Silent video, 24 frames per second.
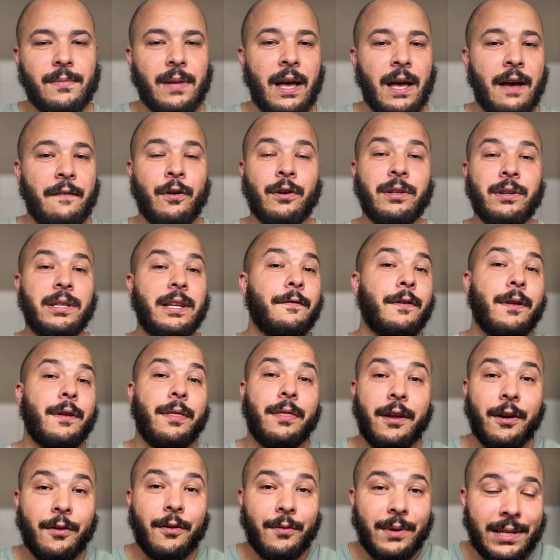I've heard different
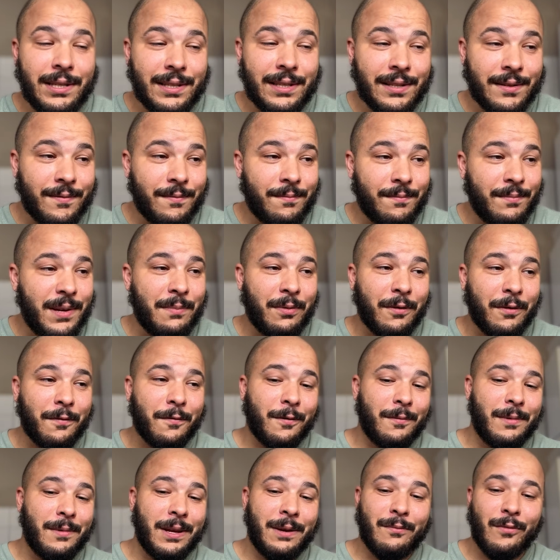theories, people
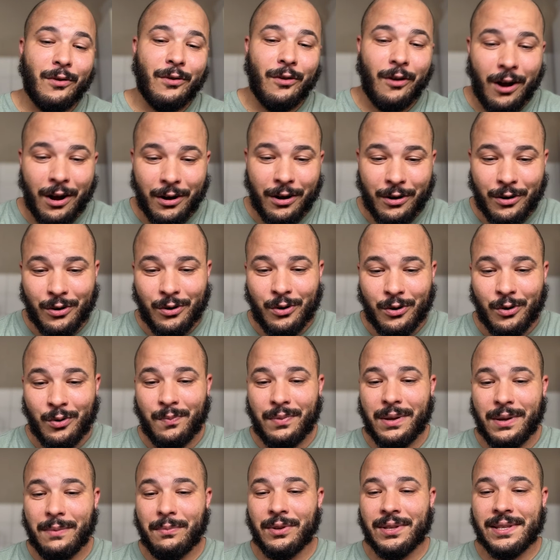from in Morocco,
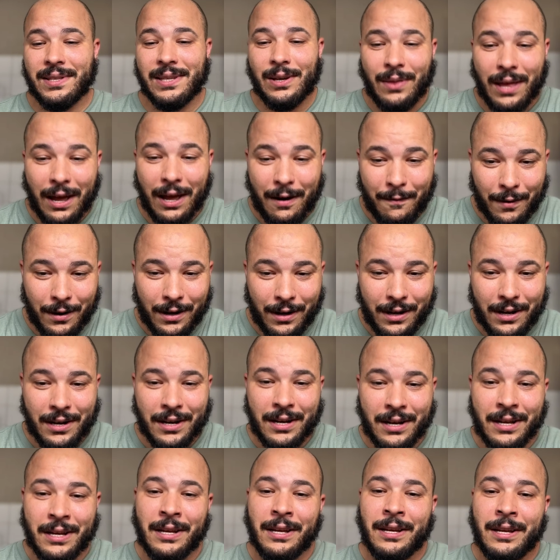people in South
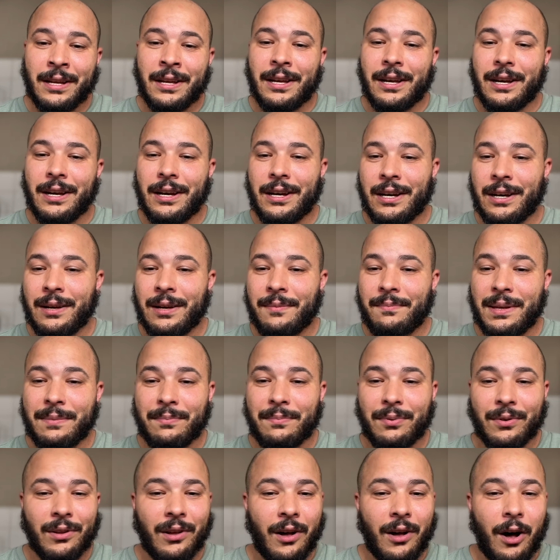Africa,
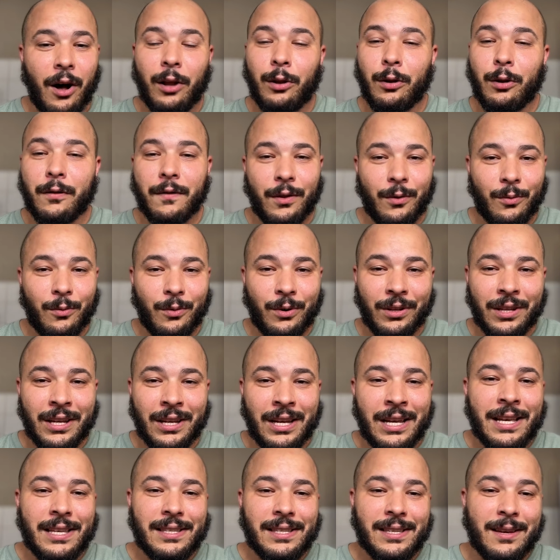people all over the world.
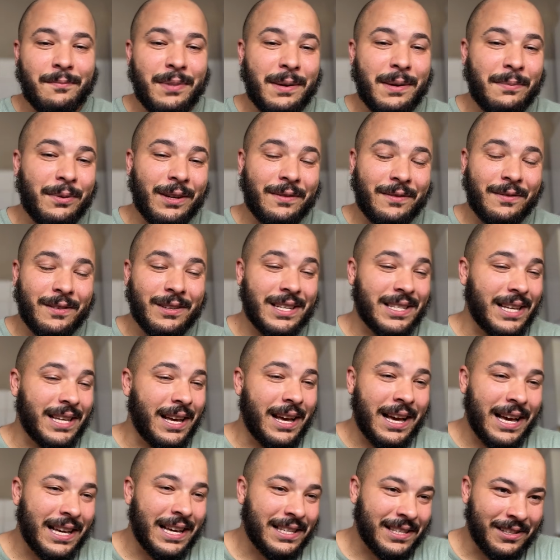Some people, because
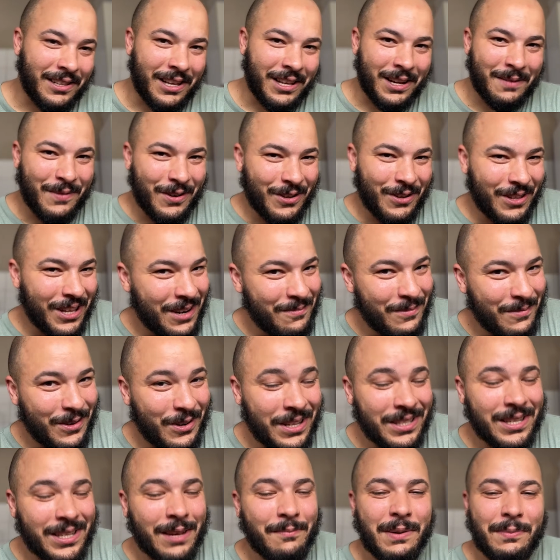I ask a lot about Rhulani Mokwen.
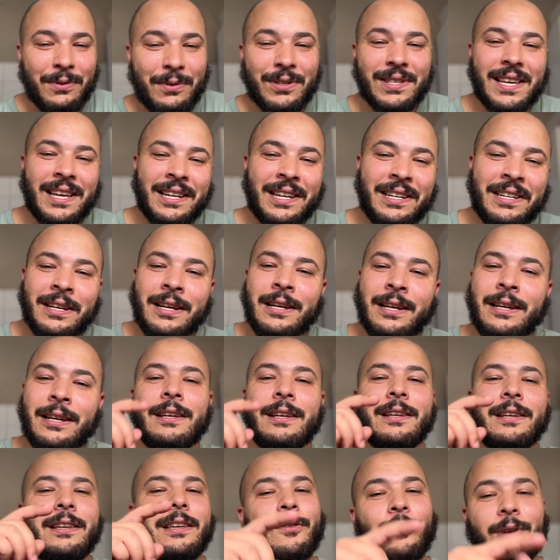Some people said
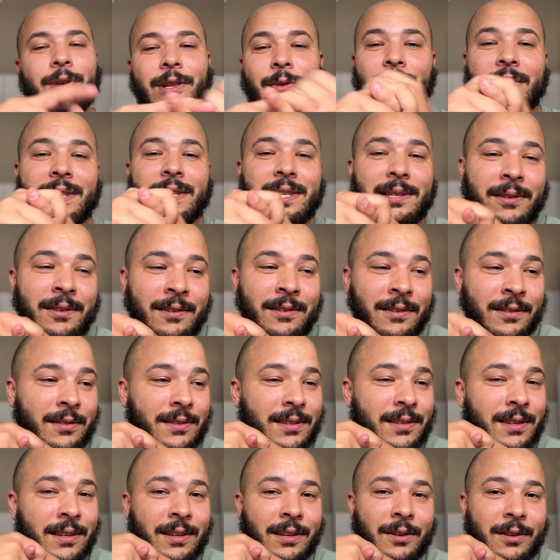he really wants
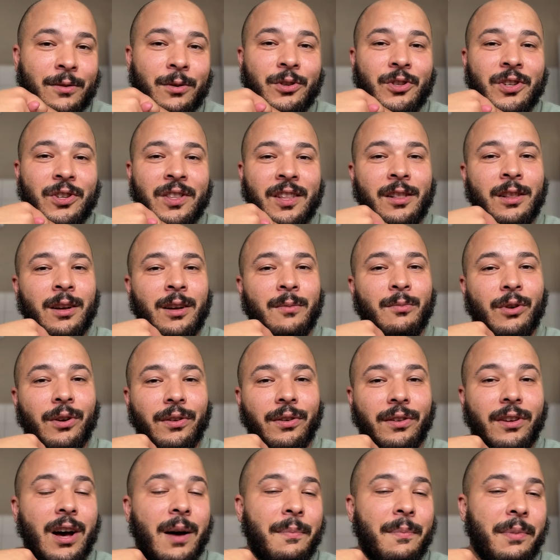to coach at the Club
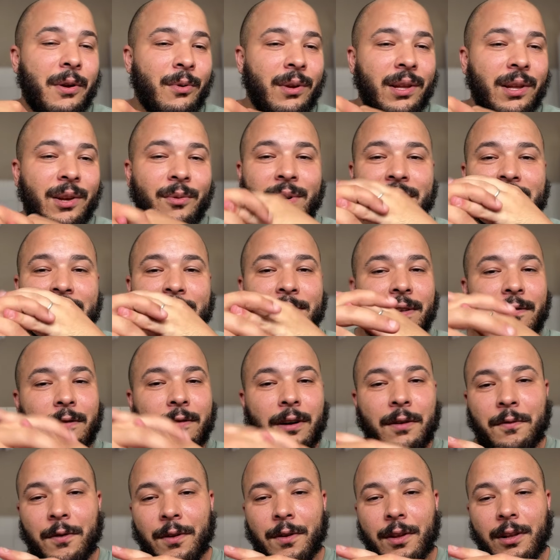World Cup. He really wants to be
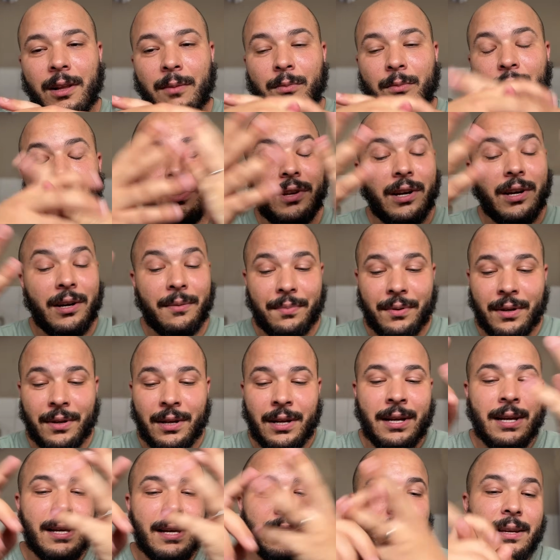involved for the Club World Cup.
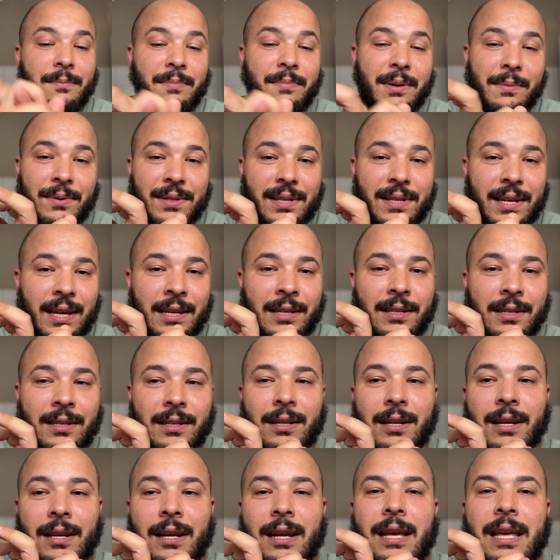Some people said
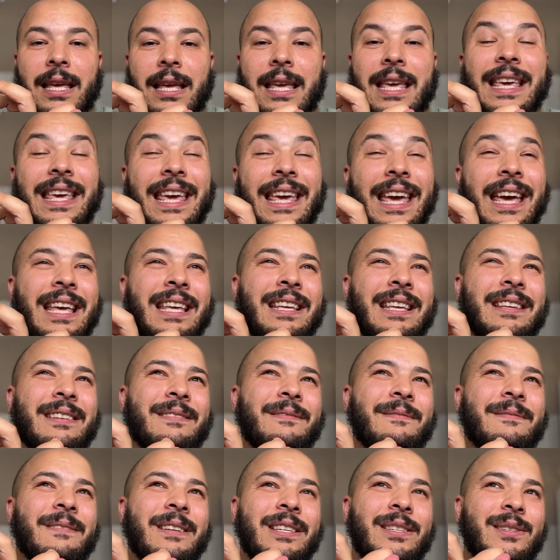he can't.
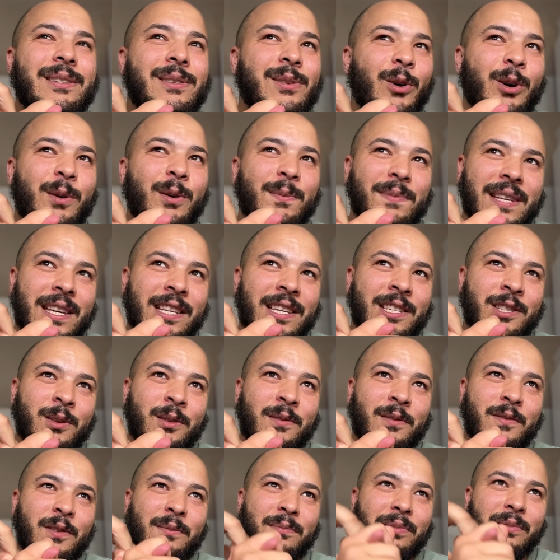He's so obsessed with
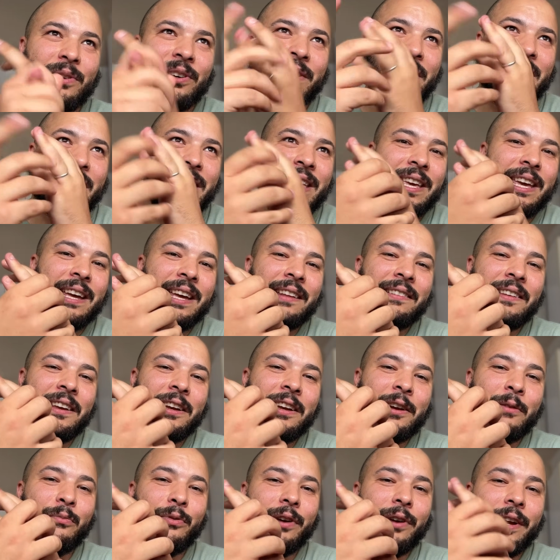football that he can't take
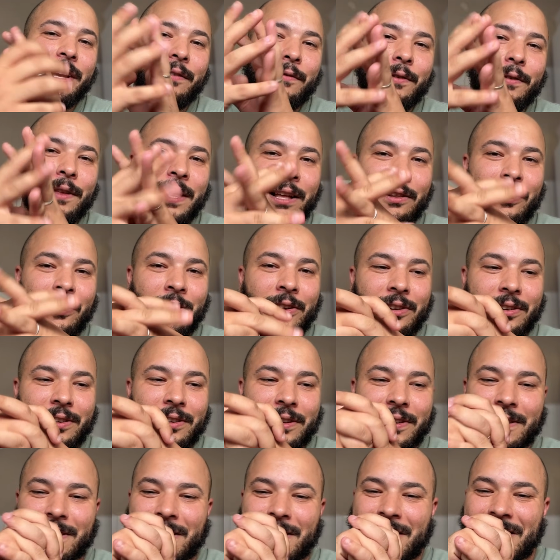a break for that long.
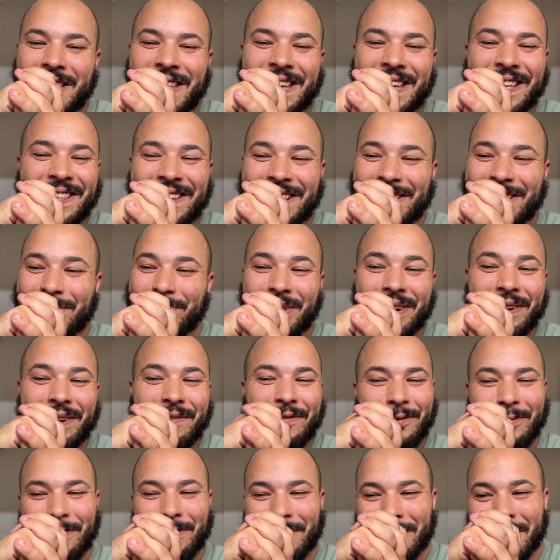He can't take a break
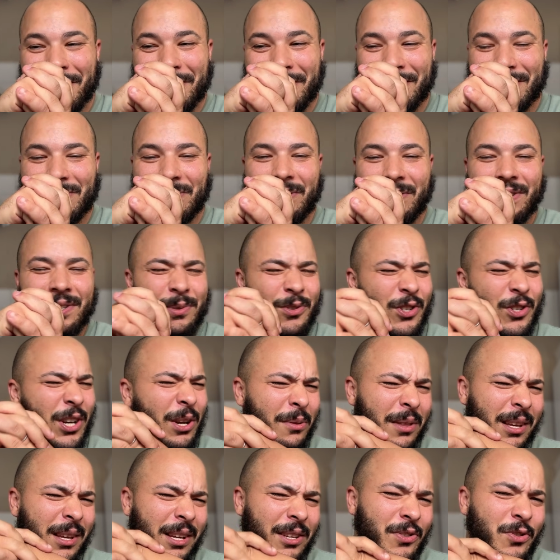for 1 year or 2 years, which I
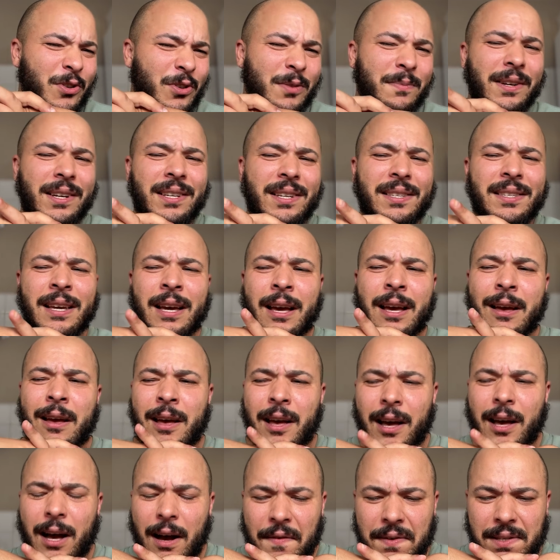don't think is true because
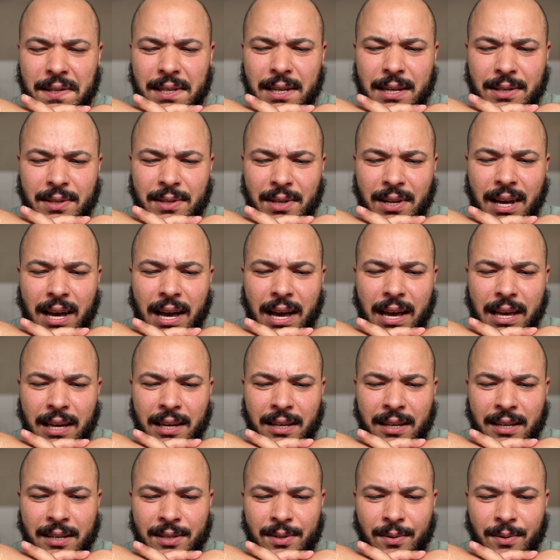obviously he took a
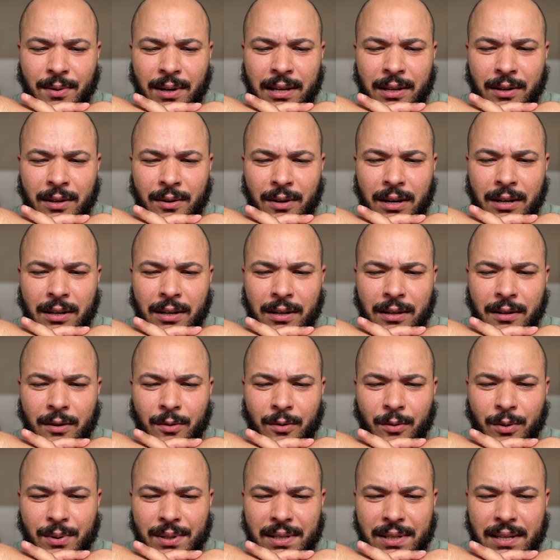hiatus, right? What
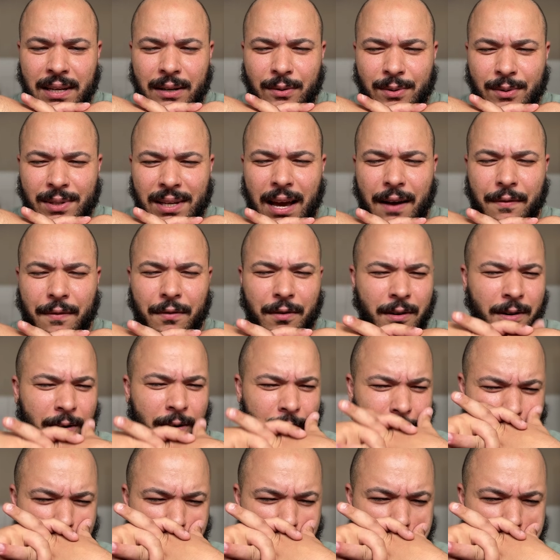was it? Was it after?